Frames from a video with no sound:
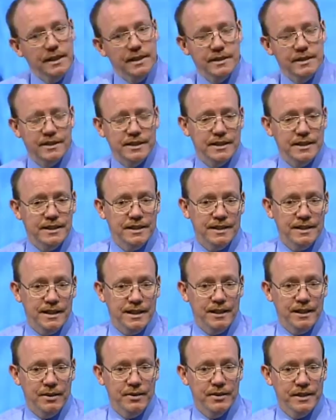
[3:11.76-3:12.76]
and
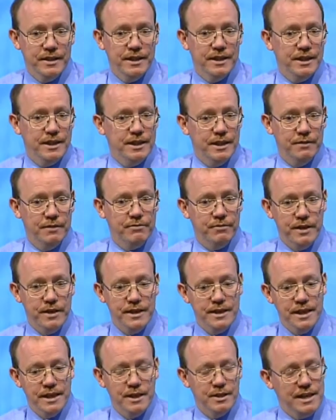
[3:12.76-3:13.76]
uh, including a, a,
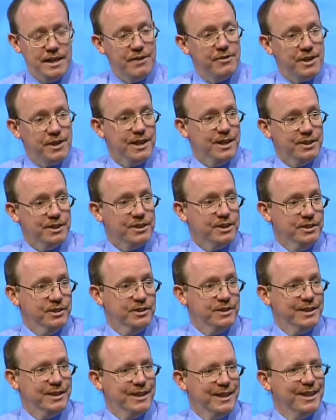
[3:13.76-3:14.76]
free deck of tarot cards.
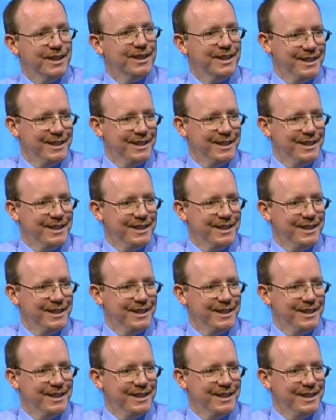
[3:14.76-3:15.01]
And